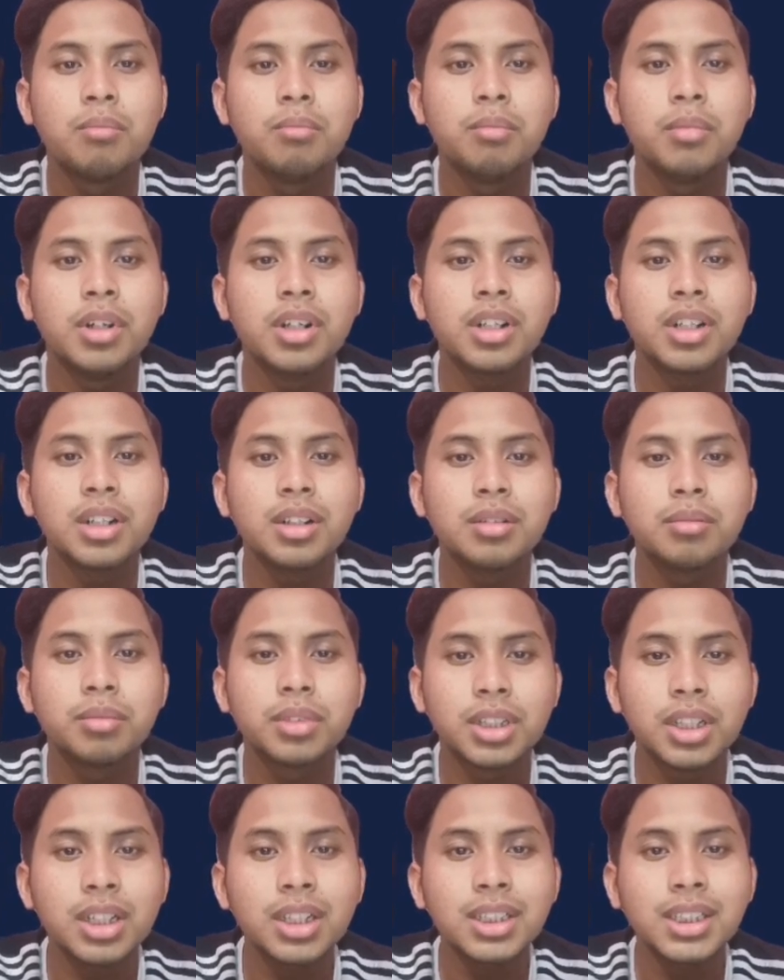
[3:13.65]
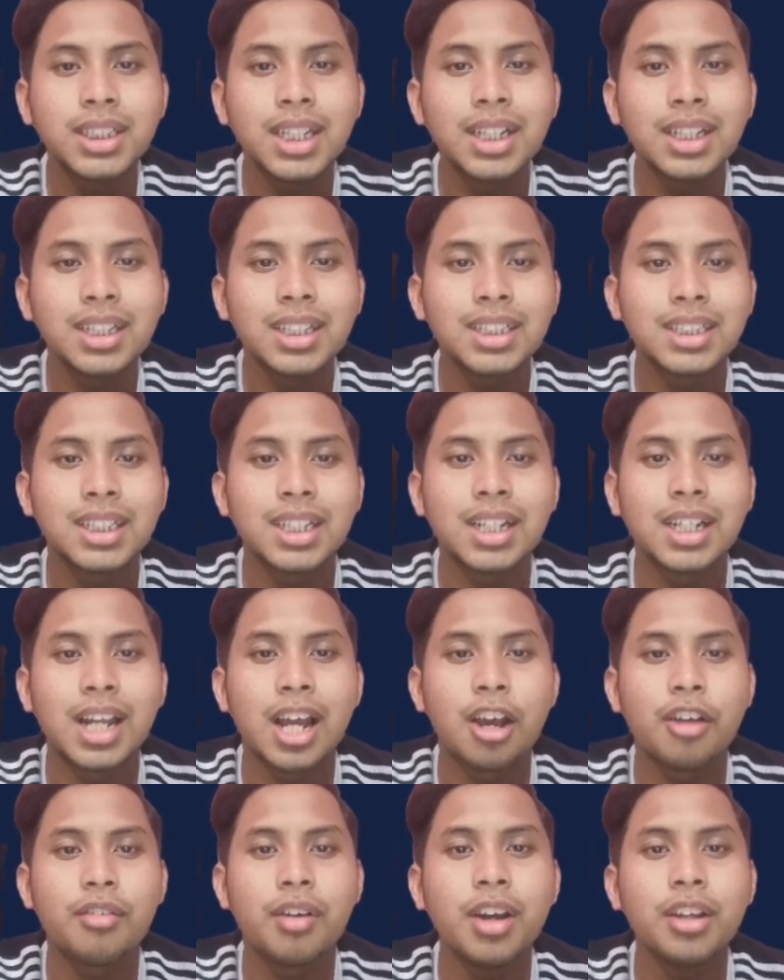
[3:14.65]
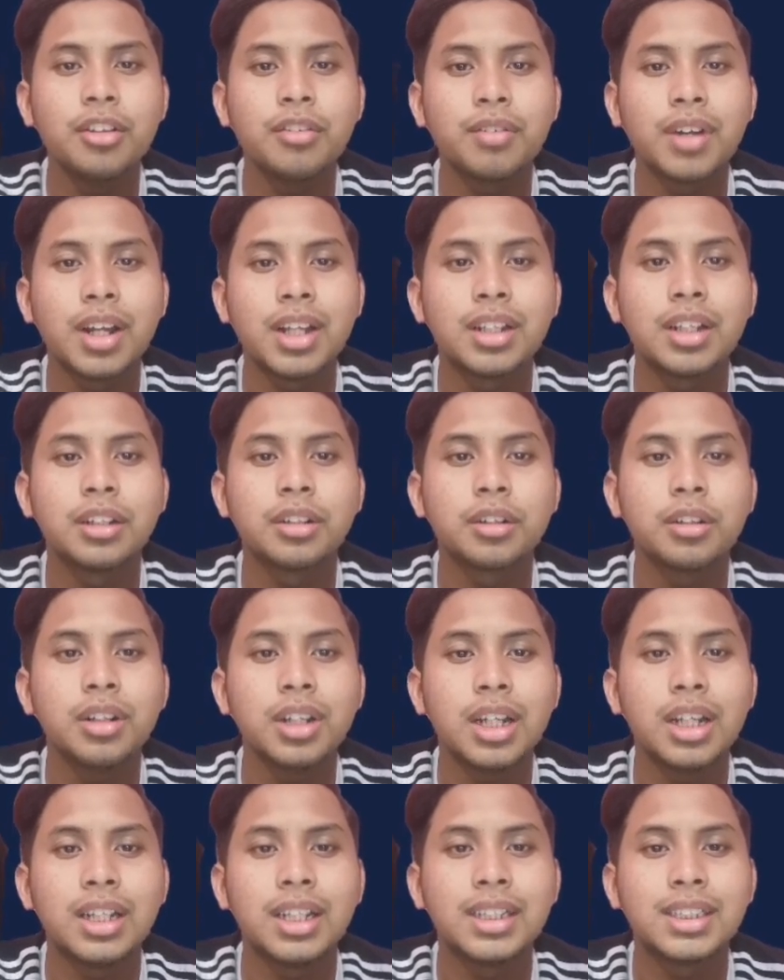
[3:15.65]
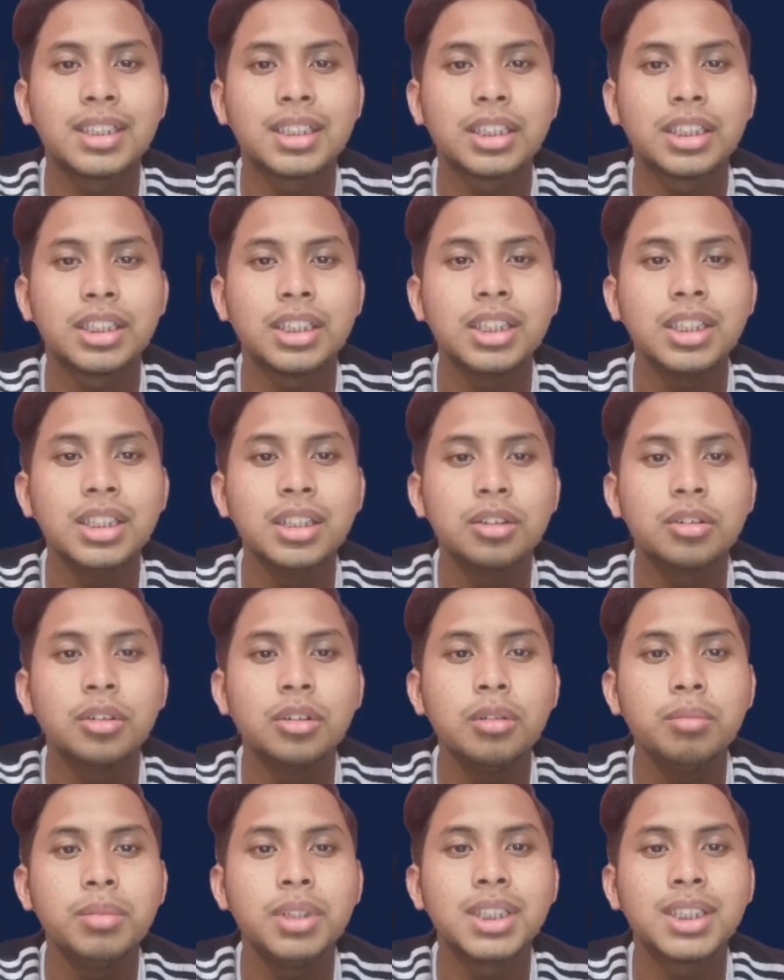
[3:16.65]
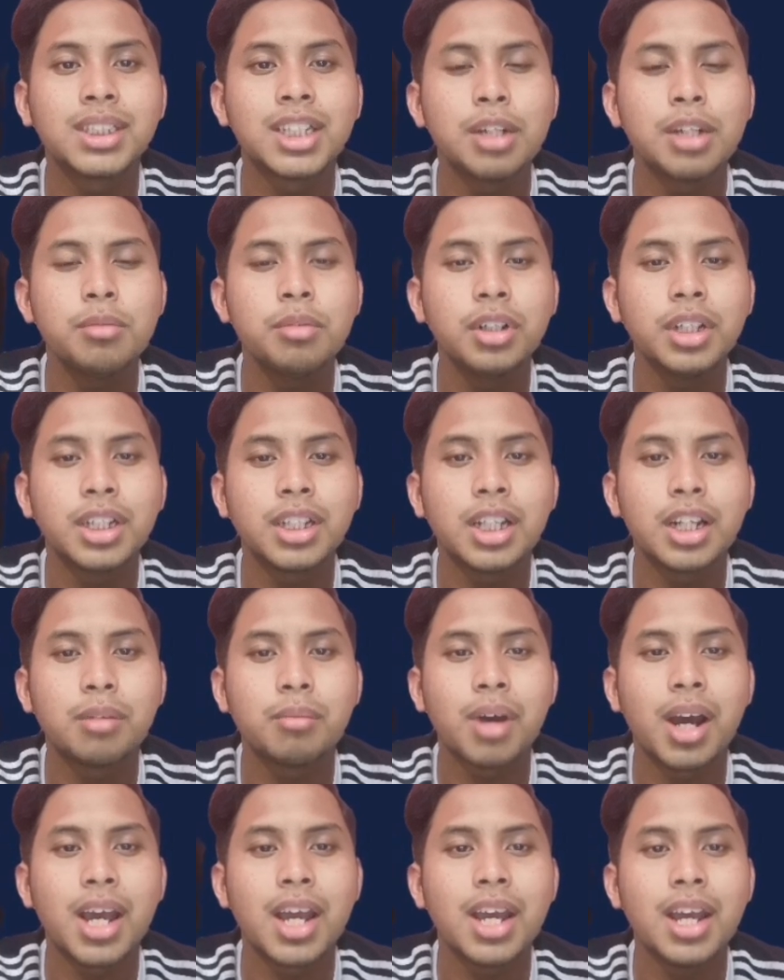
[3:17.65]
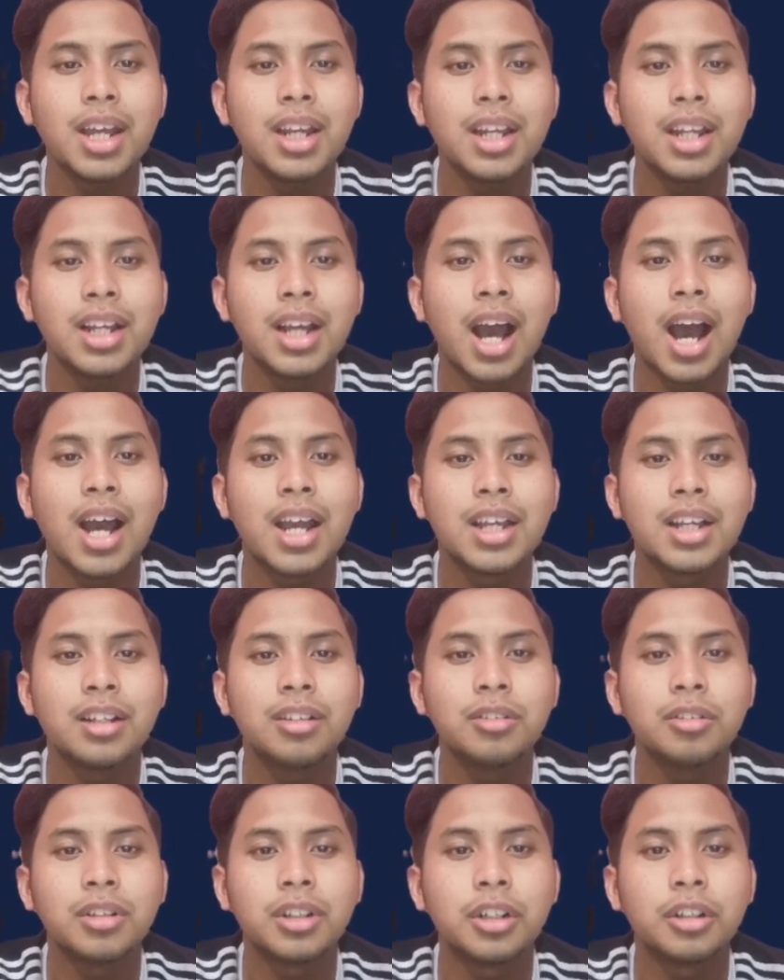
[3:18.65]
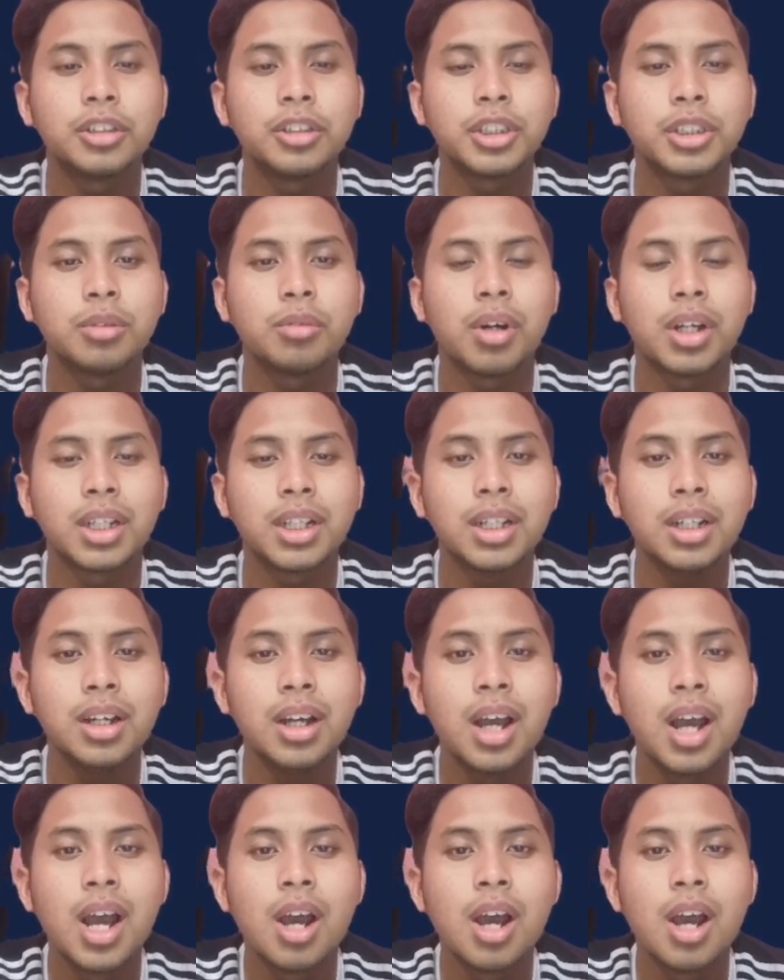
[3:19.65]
Martin suggested that phytoplankton growth in this region could be stimulated by adding iron to the ocean water,